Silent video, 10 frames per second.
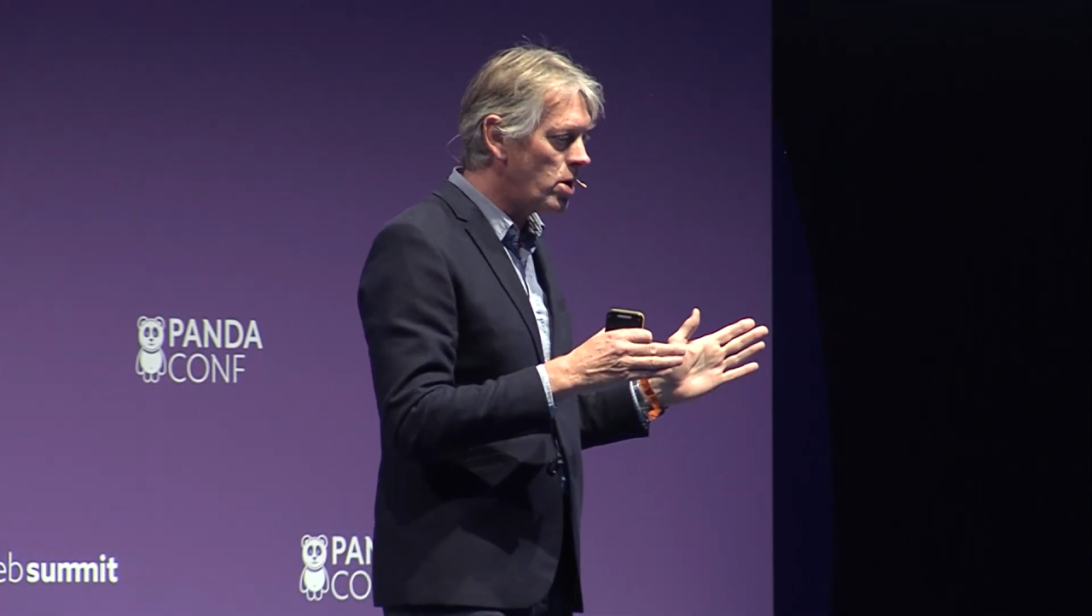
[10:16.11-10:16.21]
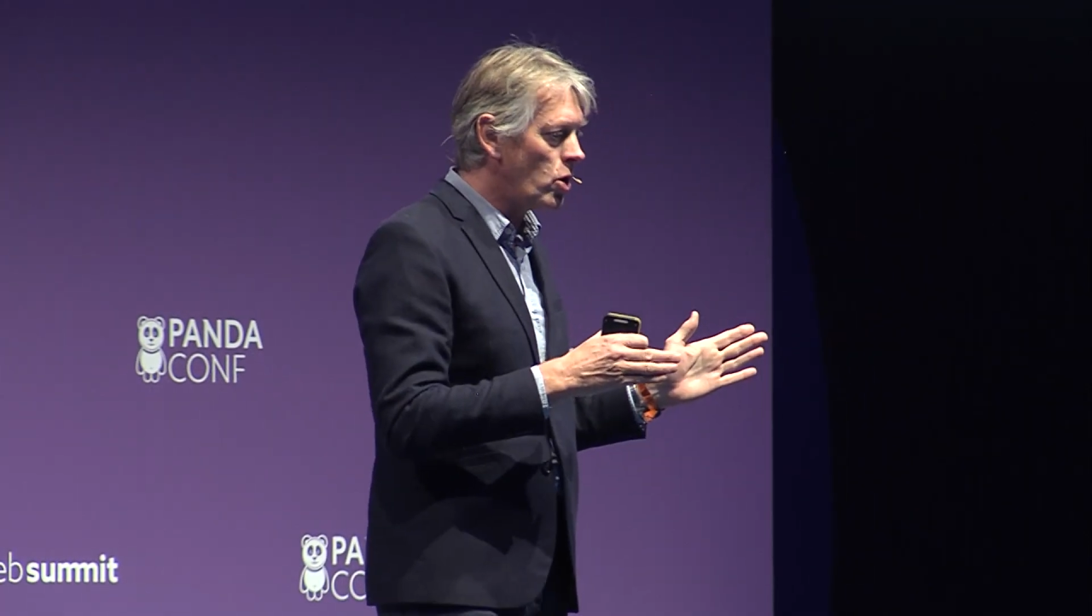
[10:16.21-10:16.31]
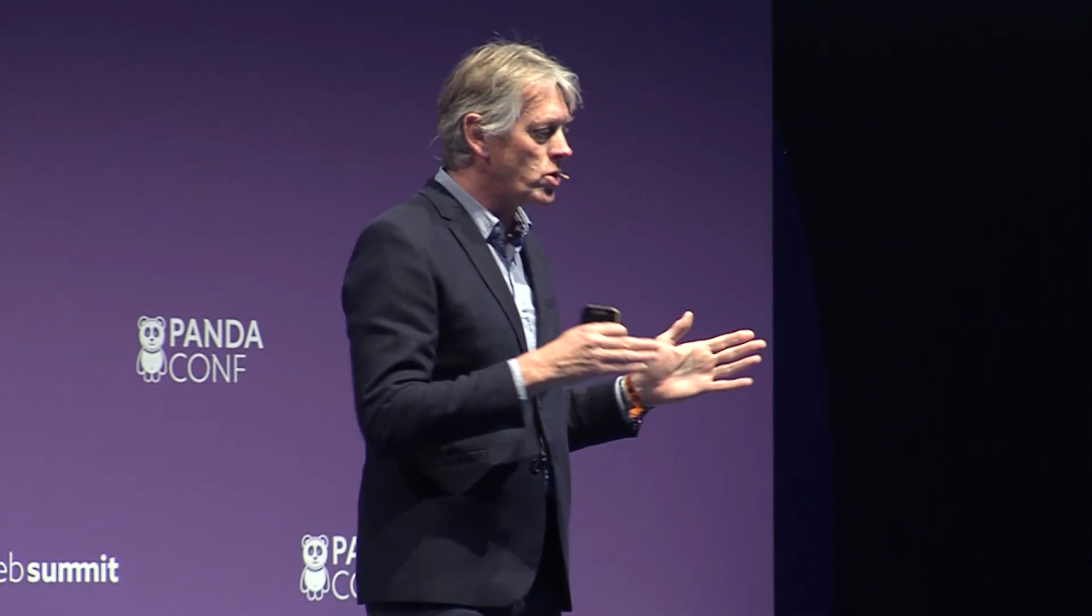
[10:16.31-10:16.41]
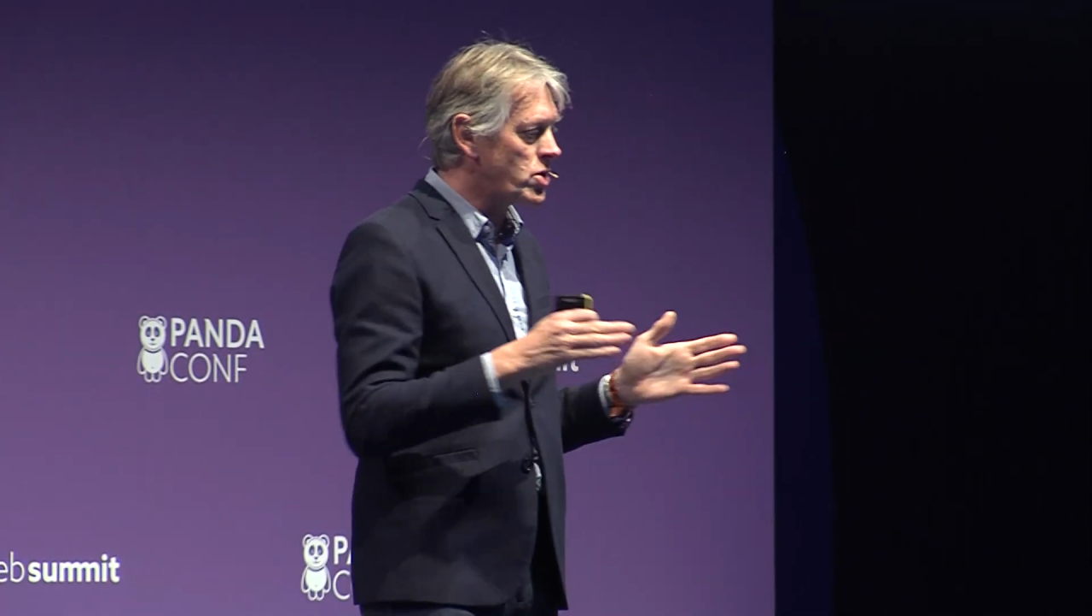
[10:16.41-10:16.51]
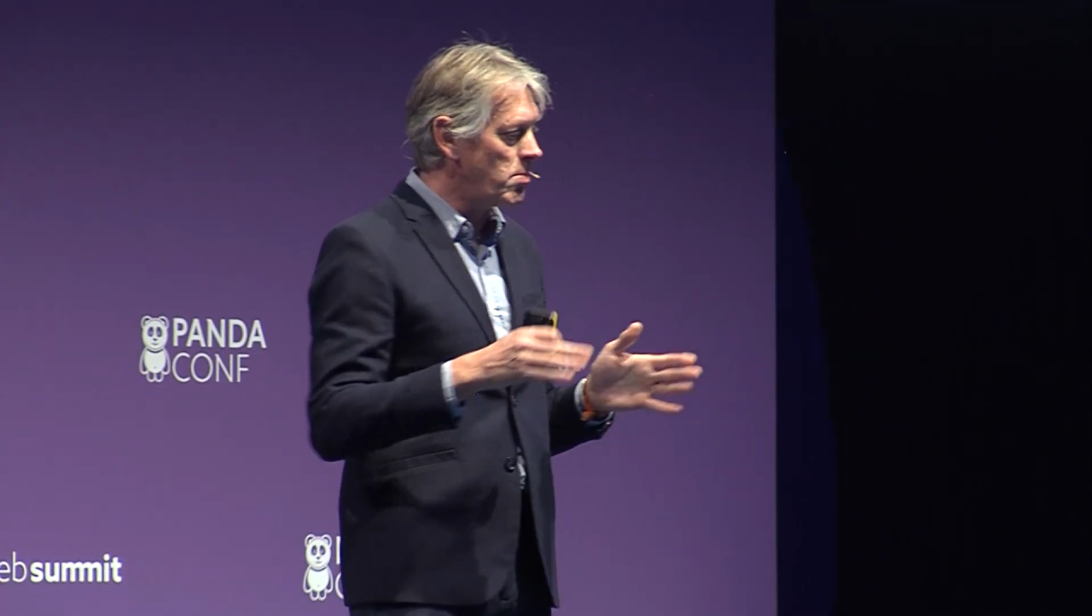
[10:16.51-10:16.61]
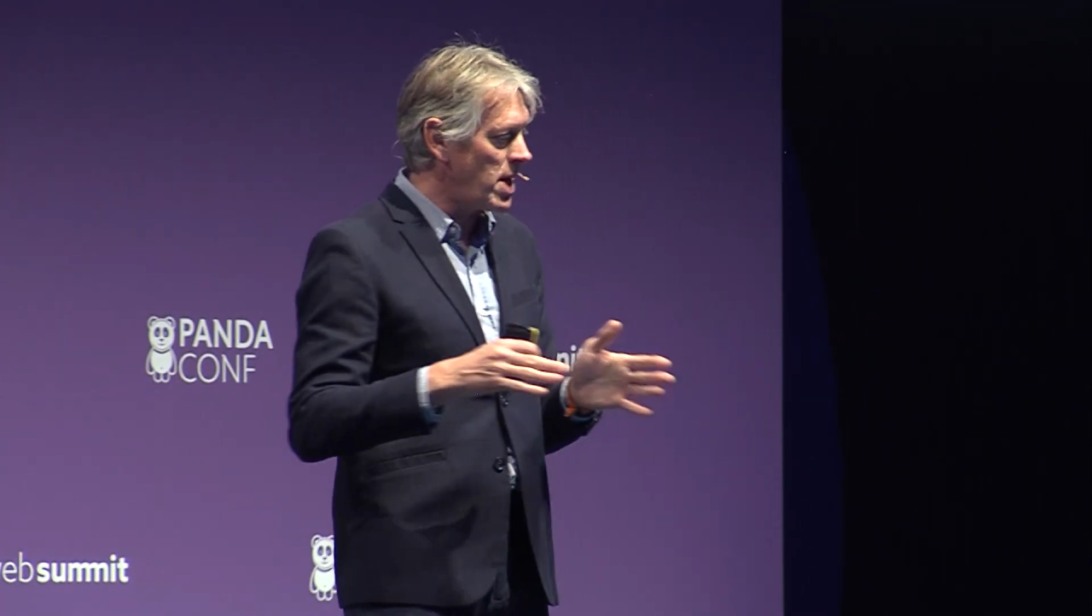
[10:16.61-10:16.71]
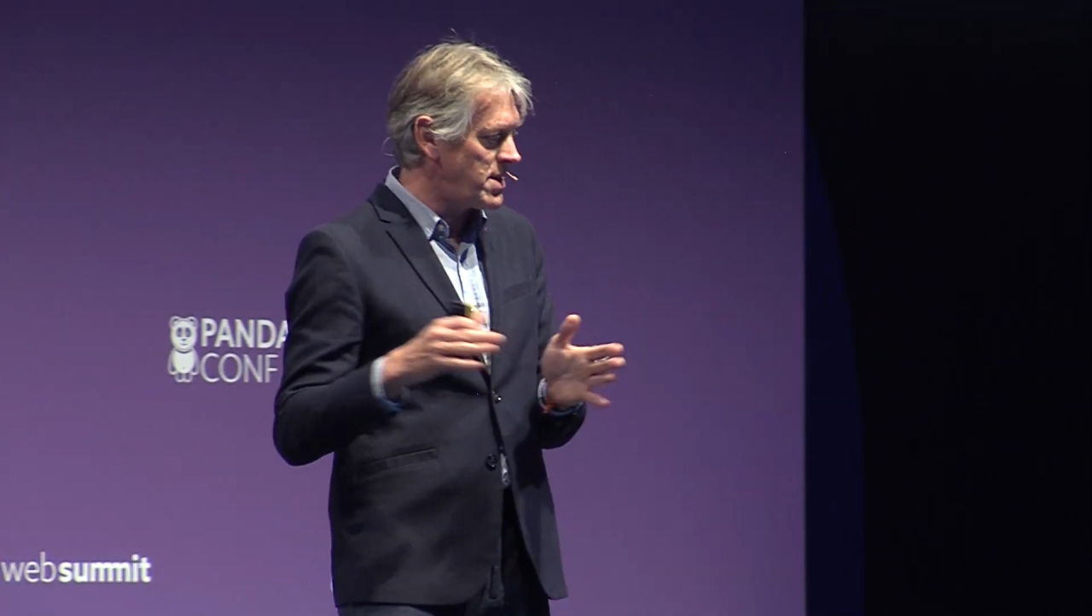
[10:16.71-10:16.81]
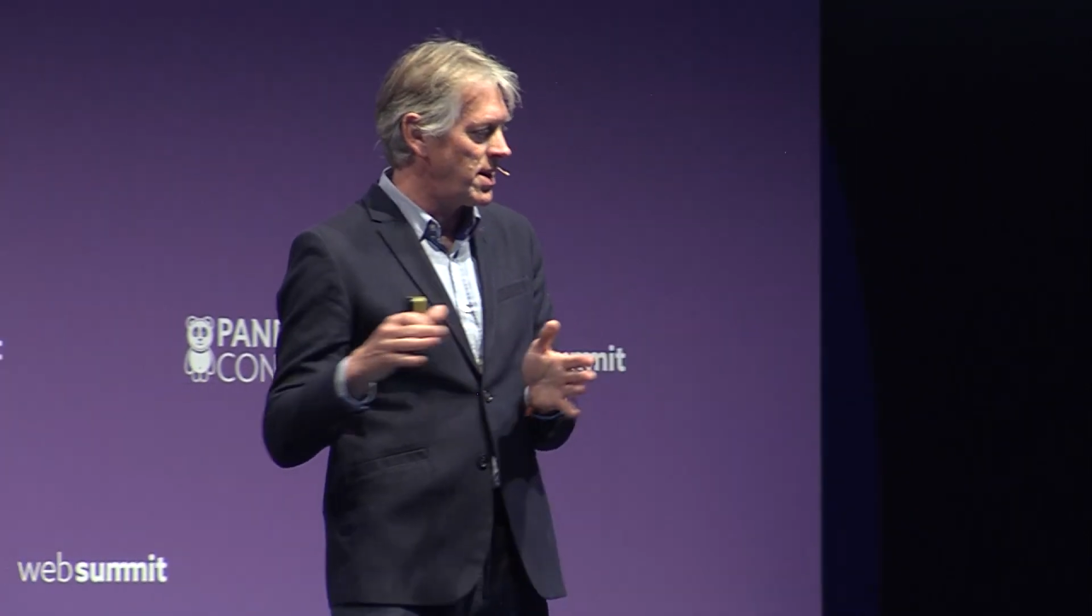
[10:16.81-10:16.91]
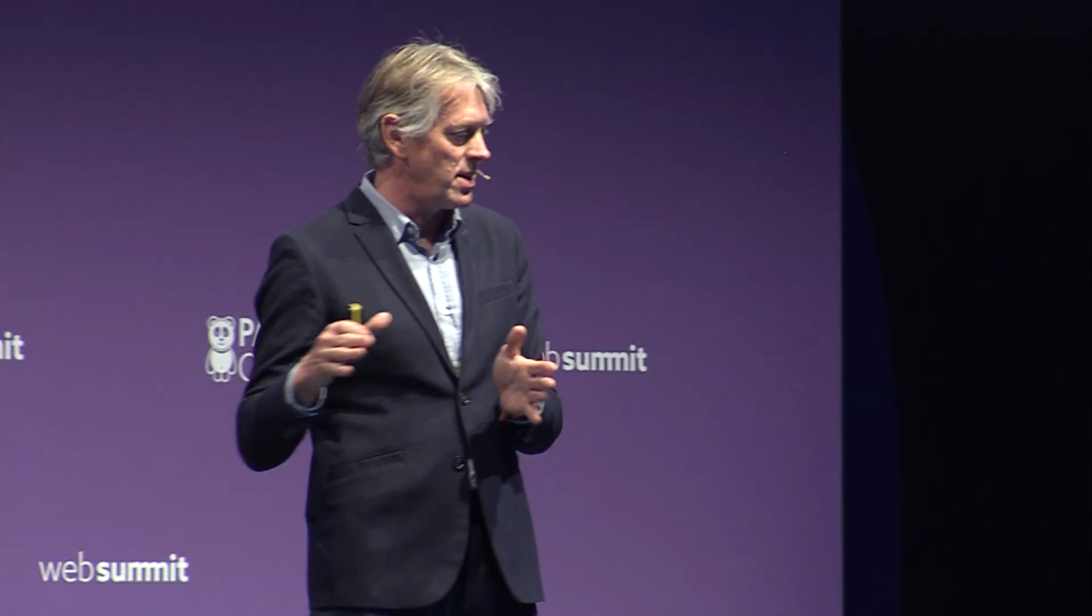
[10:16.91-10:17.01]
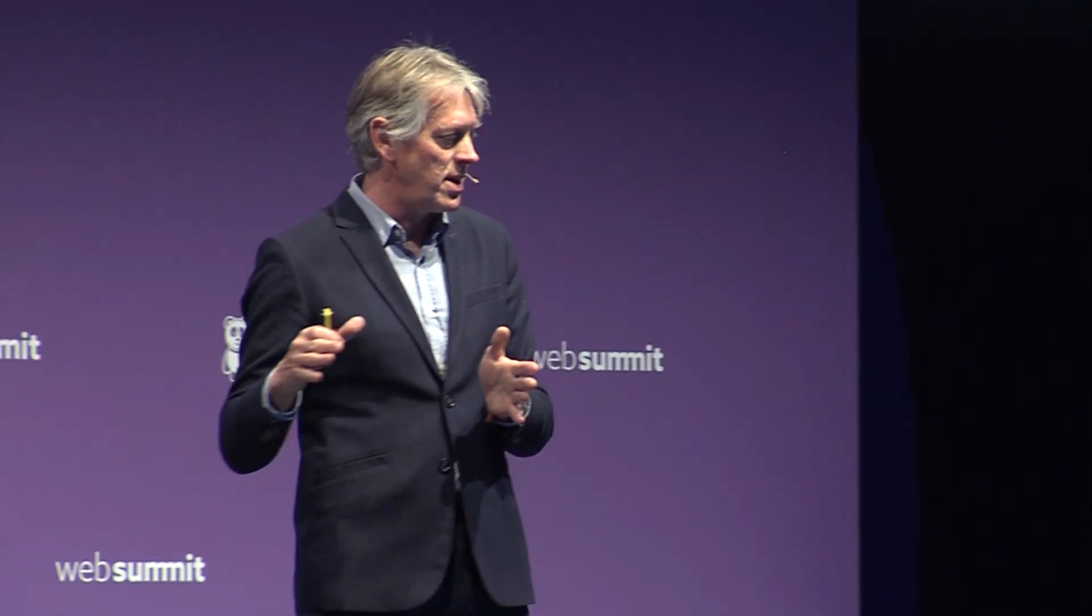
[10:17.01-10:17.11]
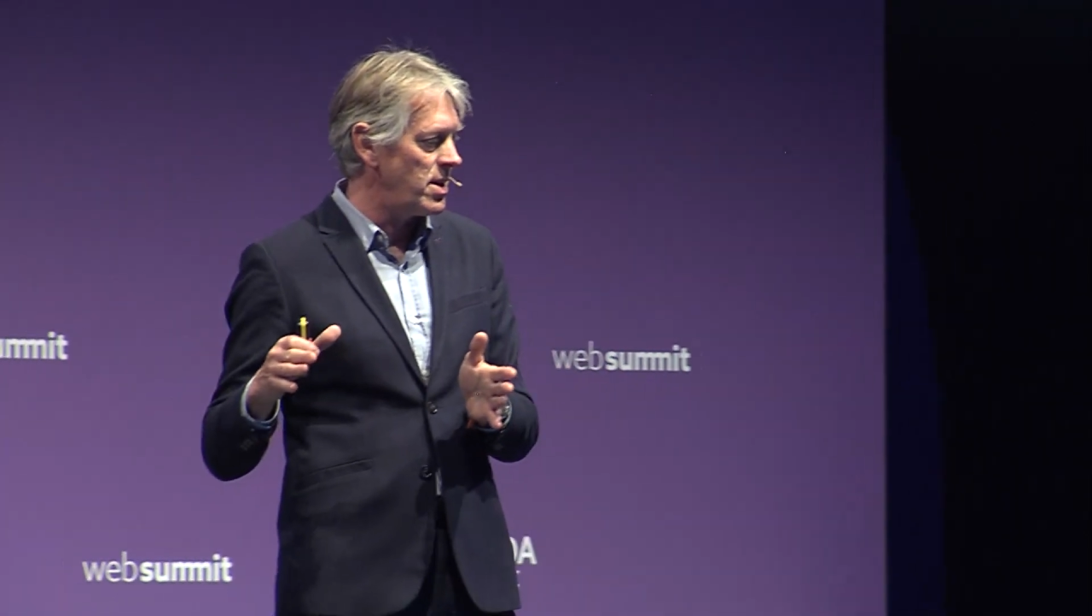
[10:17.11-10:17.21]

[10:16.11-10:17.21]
automatically